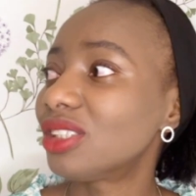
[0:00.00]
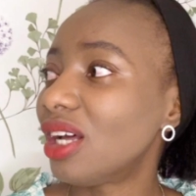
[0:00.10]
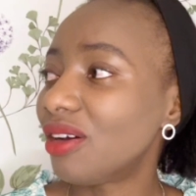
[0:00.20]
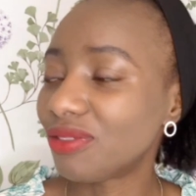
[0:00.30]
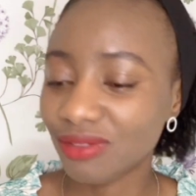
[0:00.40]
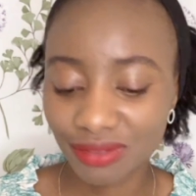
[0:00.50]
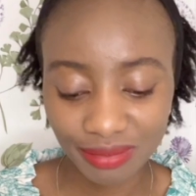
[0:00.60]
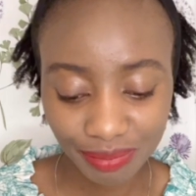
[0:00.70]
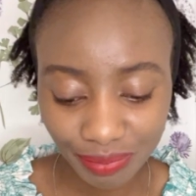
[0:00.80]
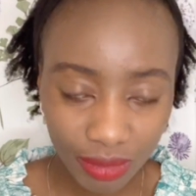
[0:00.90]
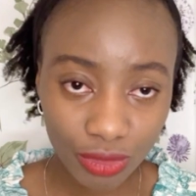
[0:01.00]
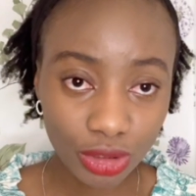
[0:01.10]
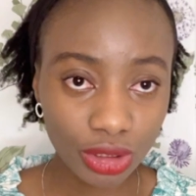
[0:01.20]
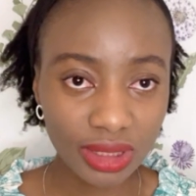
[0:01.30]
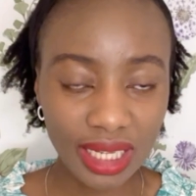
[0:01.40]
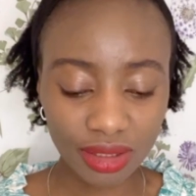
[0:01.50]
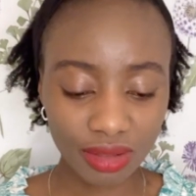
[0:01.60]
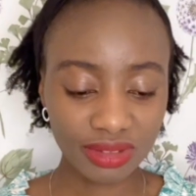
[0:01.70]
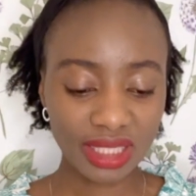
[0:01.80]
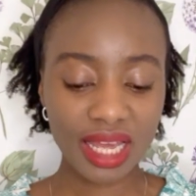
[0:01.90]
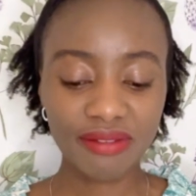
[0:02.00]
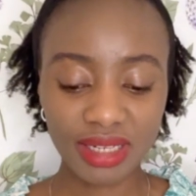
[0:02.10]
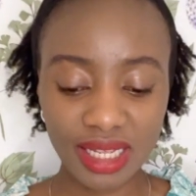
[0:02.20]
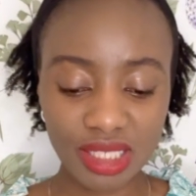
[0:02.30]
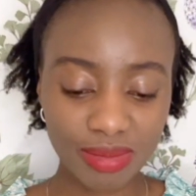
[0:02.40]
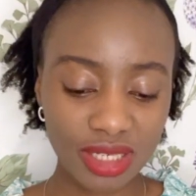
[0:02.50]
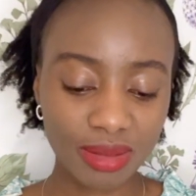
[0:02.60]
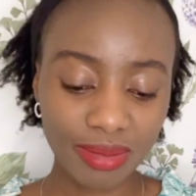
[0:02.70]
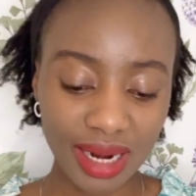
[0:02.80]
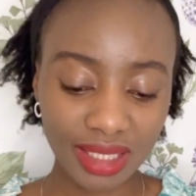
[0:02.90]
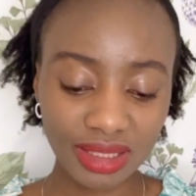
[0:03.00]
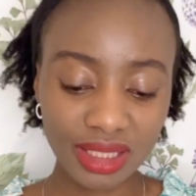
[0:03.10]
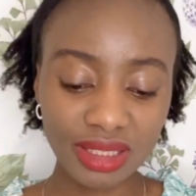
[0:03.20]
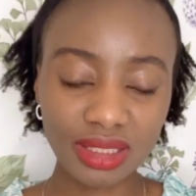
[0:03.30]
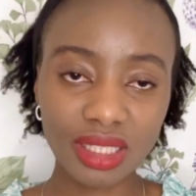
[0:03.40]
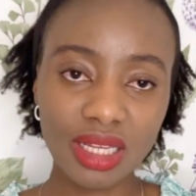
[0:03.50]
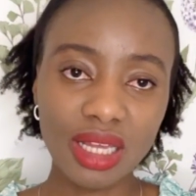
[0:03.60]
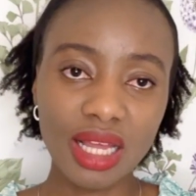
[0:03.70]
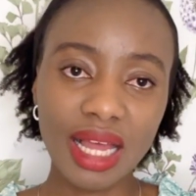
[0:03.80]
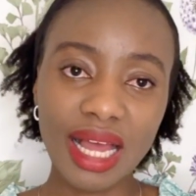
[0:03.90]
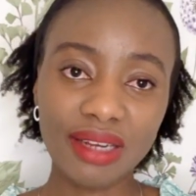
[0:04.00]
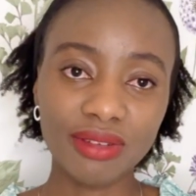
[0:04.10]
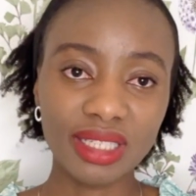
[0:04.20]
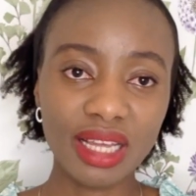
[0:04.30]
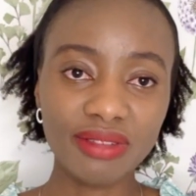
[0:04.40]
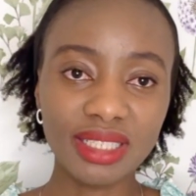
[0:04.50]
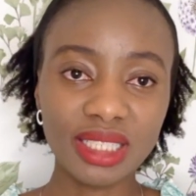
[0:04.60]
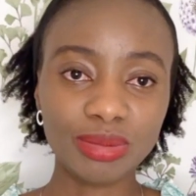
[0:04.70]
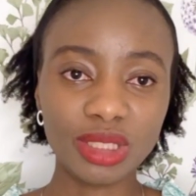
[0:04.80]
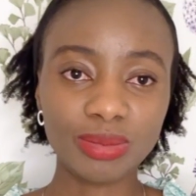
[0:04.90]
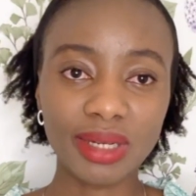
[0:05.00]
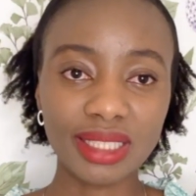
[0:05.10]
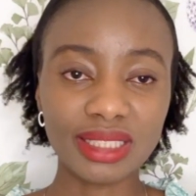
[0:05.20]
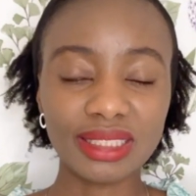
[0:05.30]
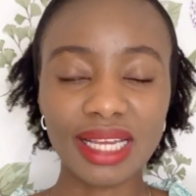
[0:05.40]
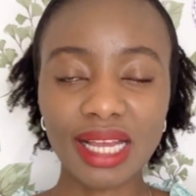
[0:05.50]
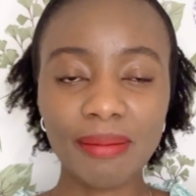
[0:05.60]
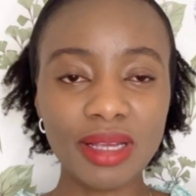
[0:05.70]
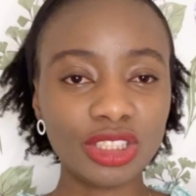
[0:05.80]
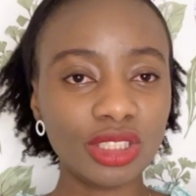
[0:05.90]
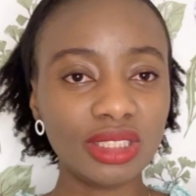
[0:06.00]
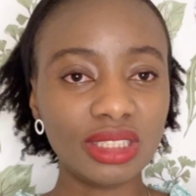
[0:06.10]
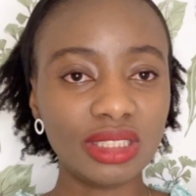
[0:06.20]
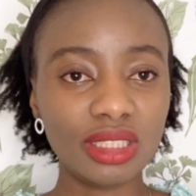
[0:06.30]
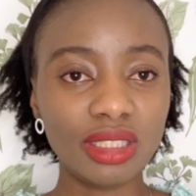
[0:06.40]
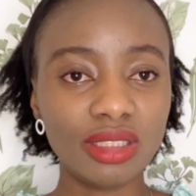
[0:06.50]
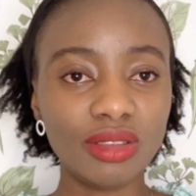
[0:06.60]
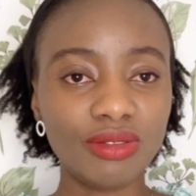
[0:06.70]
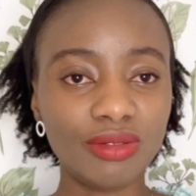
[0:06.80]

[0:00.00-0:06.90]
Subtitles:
off, we'll do that of the evidence-based practice. And for the evidence-based practice, like I mentioned in the